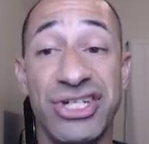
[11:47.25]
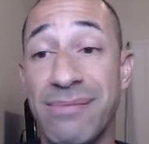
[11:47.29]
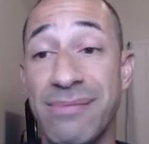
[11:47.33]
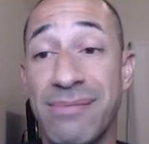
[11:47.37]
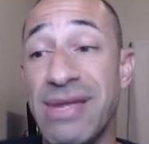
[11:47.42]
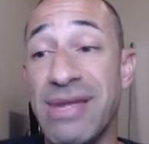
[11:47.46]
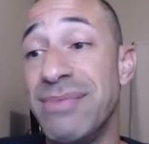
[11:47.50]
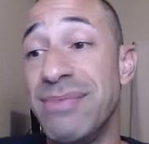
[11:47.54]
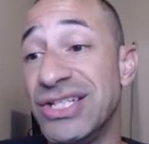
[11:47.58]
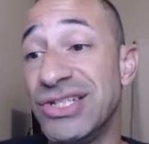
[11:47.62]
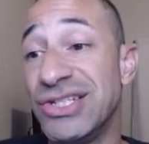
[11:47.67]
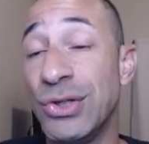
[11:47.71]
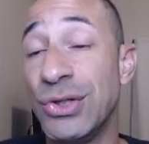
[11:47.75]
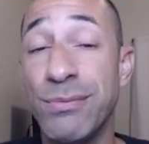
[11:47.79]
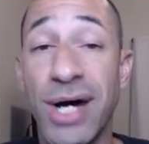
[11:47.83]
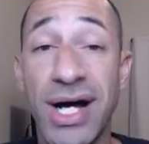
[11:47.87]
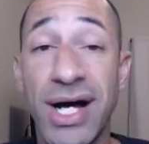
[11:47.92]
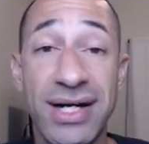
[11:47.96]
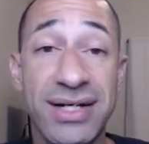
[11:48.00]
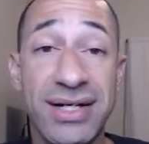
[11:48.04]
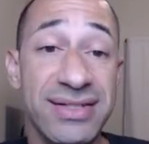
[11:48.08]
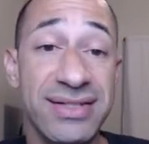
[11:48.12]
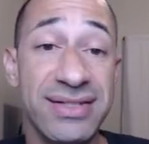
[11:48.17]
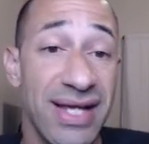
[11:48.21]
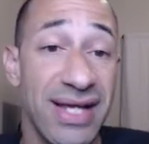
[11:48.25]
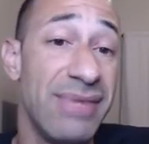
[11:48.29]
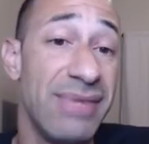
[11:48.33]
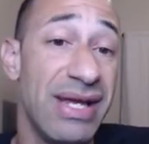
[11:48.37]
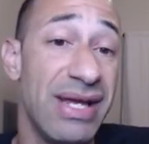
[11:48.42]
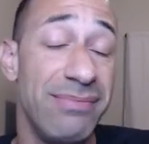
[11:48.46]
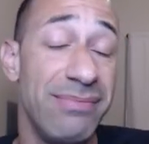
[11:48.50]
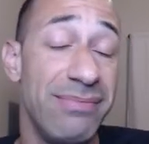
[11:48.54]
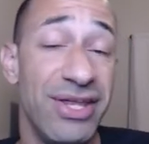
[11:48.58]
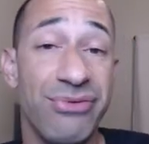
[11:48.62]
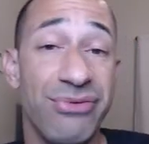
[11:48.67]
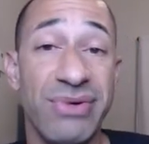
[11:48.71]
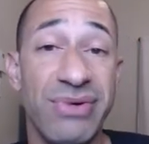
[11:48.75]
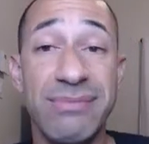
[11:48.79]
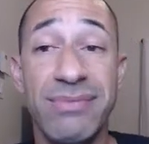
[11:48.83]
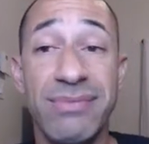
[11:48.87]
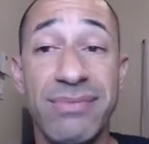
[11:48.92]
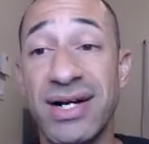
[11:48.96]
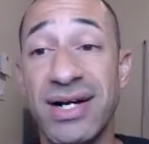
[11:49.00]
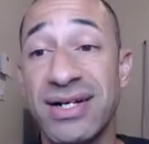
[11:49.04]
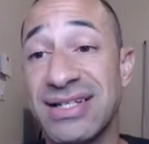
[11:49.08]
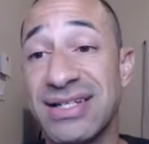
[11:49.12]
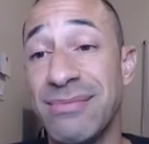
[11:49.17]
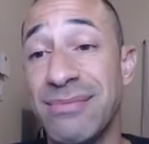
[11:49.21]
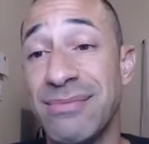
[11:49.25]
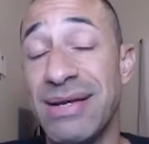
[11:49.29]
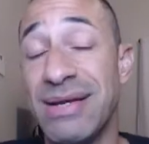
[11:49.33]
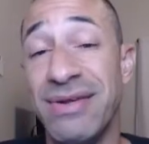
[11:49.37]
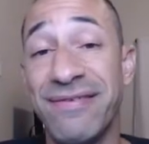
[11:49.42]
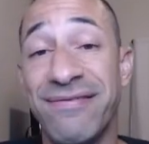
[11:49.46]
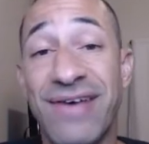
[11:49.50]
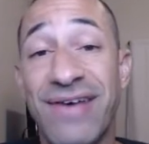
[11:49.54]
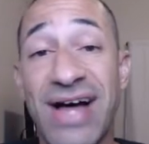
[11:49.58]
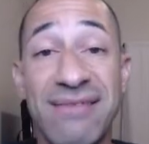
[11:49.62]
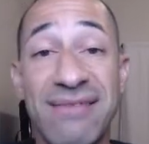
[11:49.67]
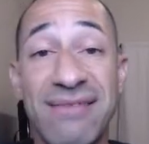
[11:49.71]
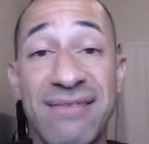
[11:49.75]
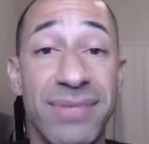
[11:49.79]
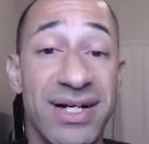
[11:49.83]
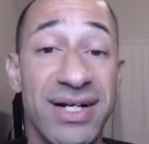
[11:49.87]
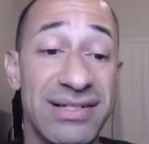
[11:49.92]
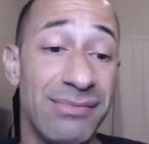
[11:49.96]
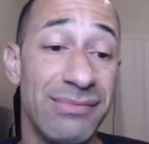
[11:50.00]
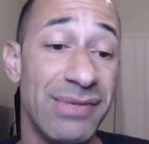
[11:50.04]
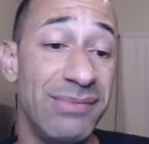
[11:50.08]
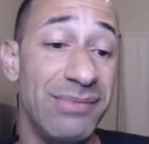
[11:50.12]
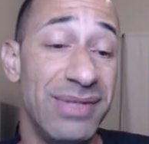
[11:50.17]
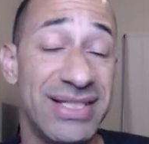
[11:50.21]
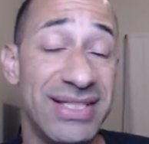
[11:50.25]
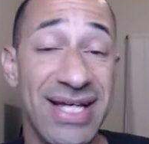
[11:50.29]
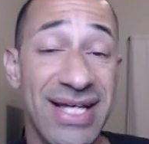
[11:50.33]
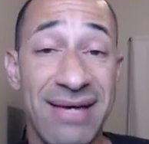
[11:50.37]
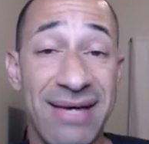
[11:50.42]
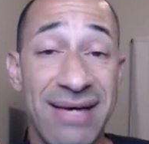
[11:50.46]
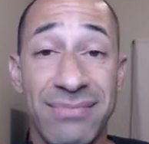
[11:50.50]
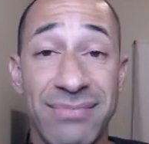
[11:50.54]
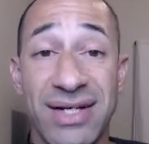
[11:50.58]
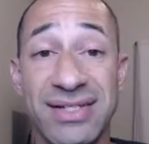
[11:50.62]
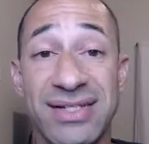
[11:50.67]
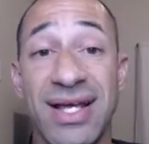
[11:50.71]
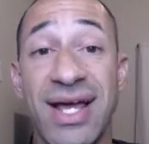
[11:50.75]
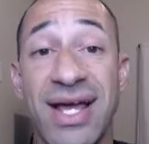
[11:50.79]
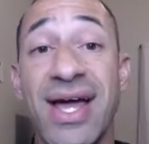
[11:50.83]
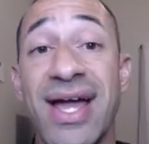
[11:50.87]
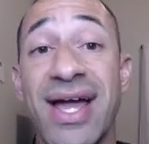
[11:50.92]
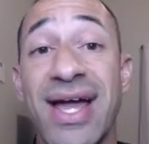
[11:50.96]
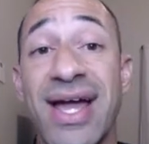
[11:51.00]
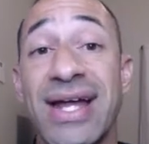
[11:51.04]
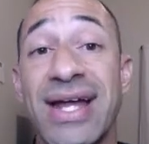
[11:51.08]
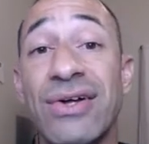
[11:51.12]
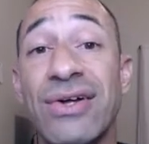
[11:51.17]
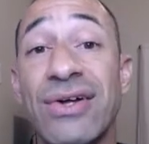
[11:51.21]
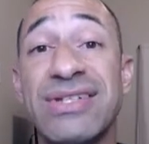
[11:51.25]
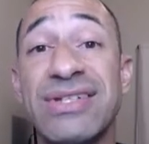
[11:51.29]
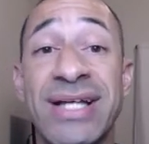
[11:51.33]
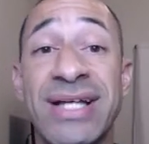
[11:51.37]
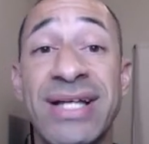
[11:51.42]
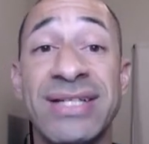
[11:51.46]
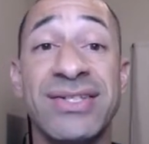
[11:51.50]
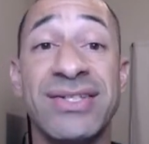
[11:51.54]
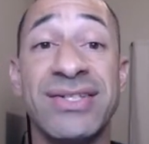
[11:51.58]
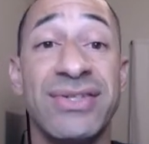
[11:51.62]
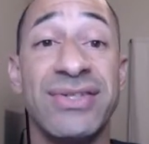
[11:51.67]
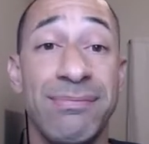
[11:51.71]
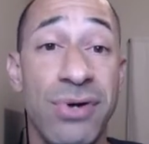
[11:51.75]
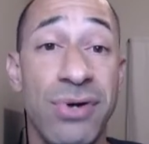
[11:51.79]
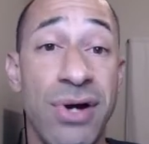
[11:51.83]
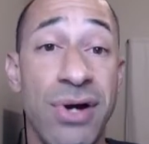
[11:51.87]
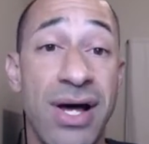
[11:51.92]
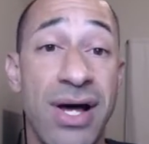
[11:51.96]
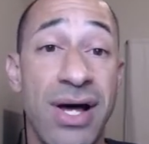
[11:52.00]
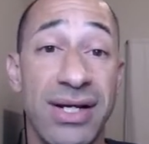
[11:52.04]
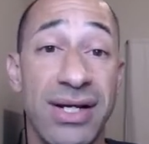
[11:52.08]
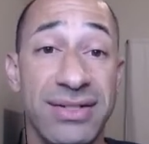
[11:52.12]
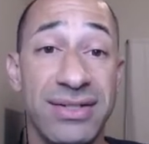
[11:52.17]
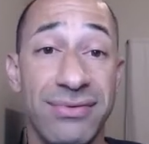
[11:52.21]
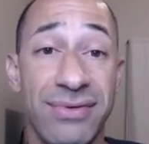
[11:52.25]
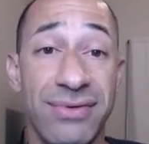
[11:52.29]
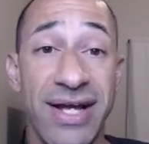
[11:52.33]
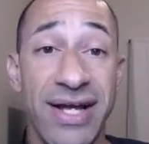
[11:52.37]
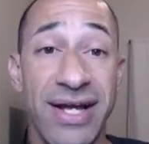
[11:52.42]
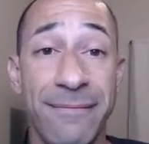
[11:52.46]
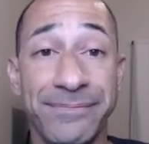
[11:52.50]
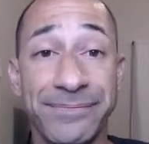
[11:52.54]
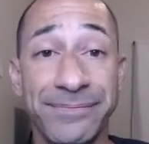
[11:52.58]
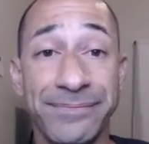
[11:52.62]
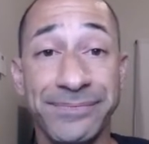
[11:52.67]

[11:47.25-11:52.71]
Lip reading: It may be $2, it may be $3, it may be $5, it may be $10. It all depends on the product, right?